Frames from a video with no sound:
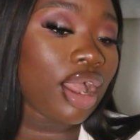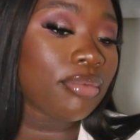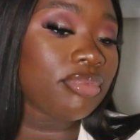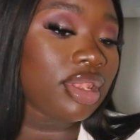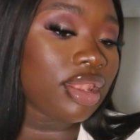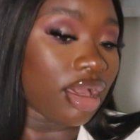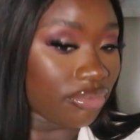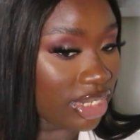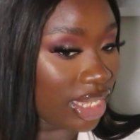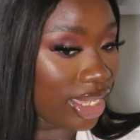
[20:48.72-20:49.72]
I'm
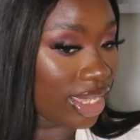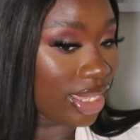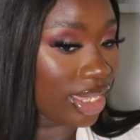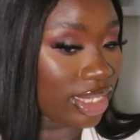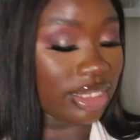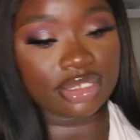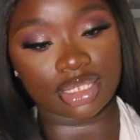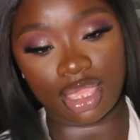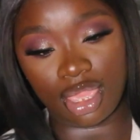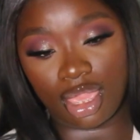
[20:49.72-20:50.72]
loving
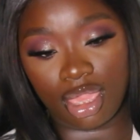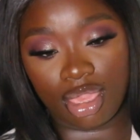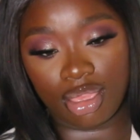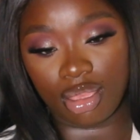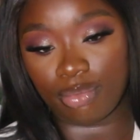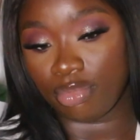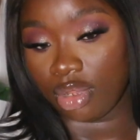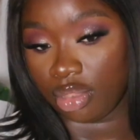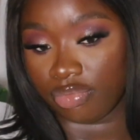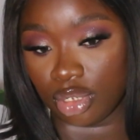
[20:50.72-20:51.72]
it, okay?
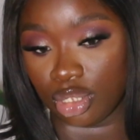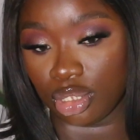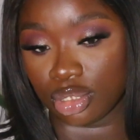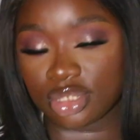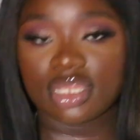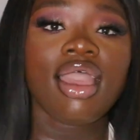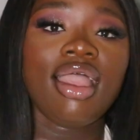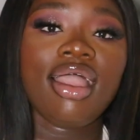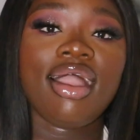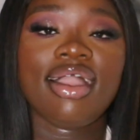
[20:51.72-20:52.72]
I'm loving it.
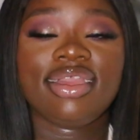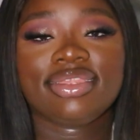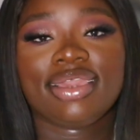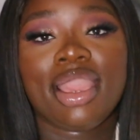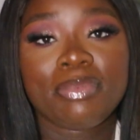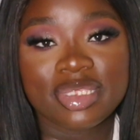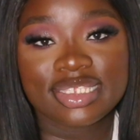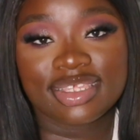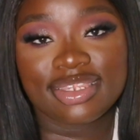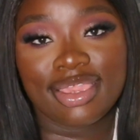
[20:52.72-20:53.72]
And happy
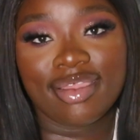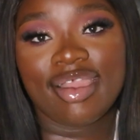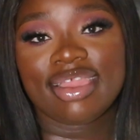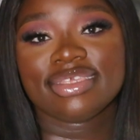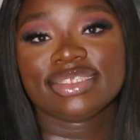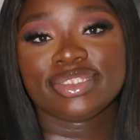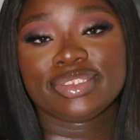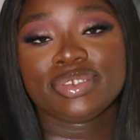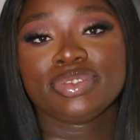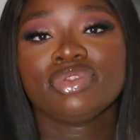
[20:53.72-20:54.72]
Sunday, guys.
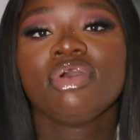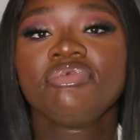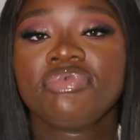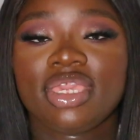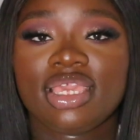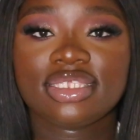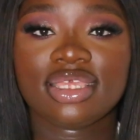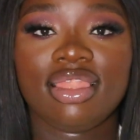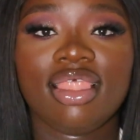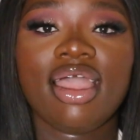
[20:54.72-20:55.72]
Do not forget
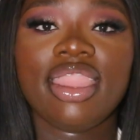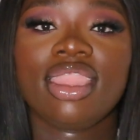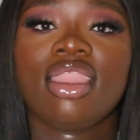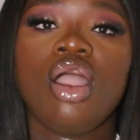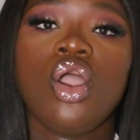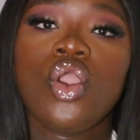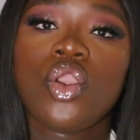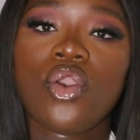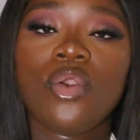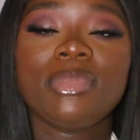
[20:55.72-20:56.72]
to like,
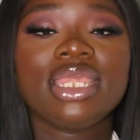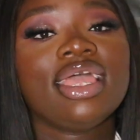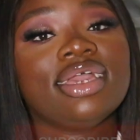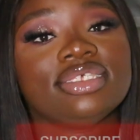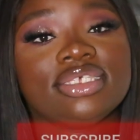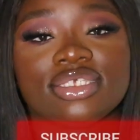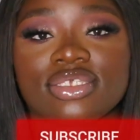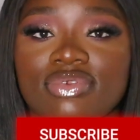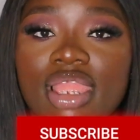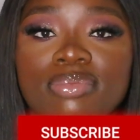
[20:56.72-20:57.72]
comment, and
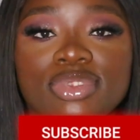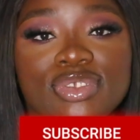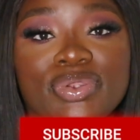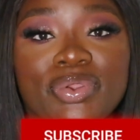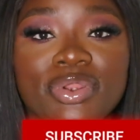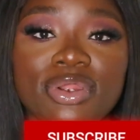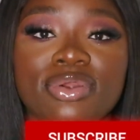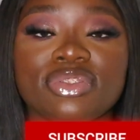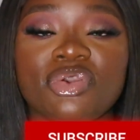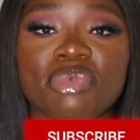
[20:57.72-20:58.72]
subscribe to your
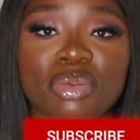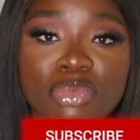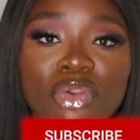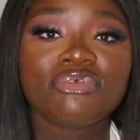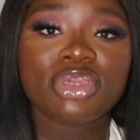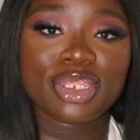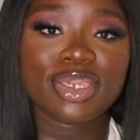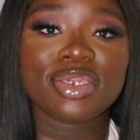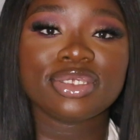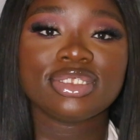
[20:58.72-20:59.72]
girl. There'll be more
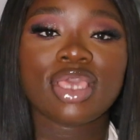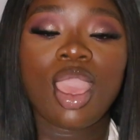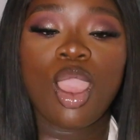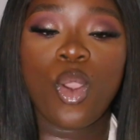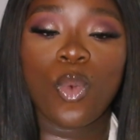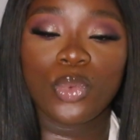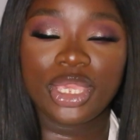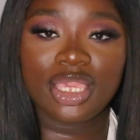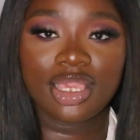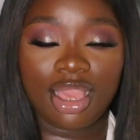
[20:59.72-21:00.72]
videos.
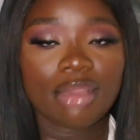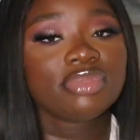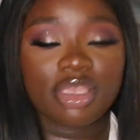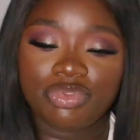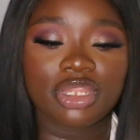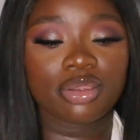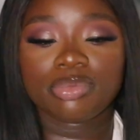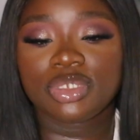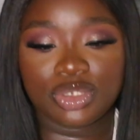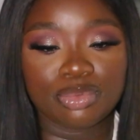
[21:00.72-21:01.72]
We, I'm definitely
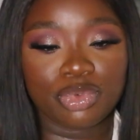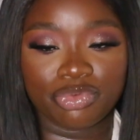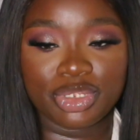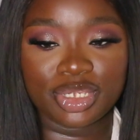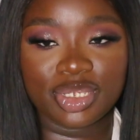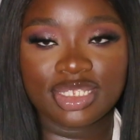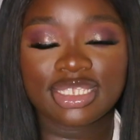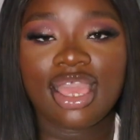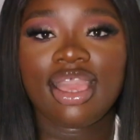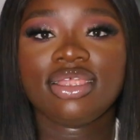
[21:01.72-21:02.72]
gonna be doing more
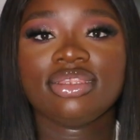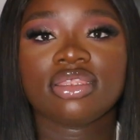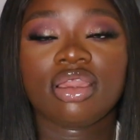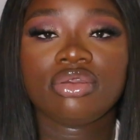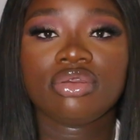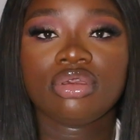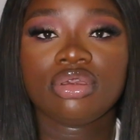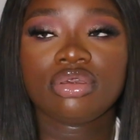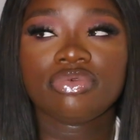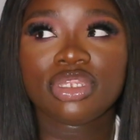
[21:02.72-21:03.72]
videos, and
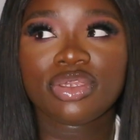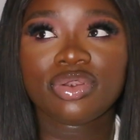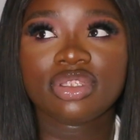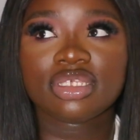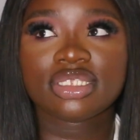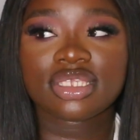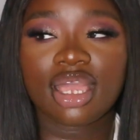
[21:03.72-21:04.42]
a video on this